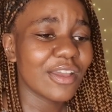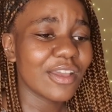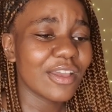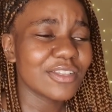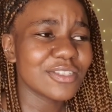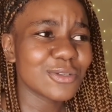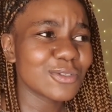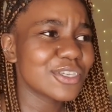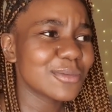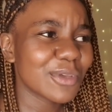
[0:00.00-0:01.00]

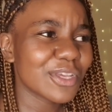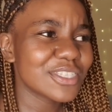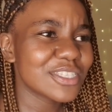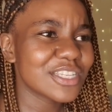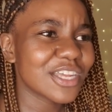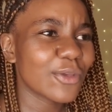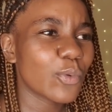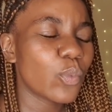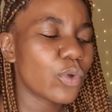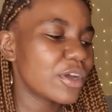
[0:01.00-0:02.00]
insulting because it's like
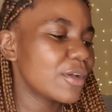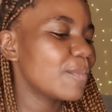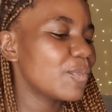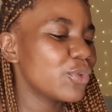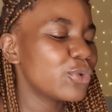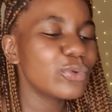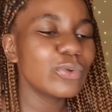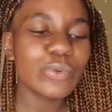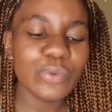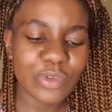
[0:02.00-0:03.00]
what
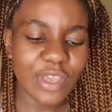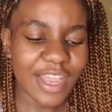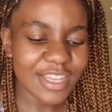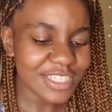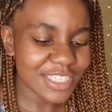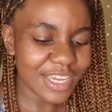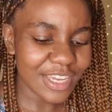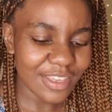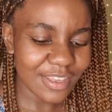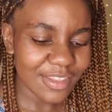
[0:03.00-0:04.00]
who has
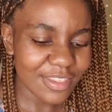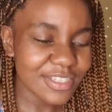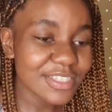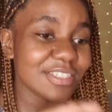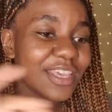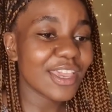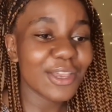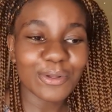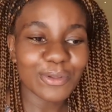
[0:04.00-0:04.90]
like the scale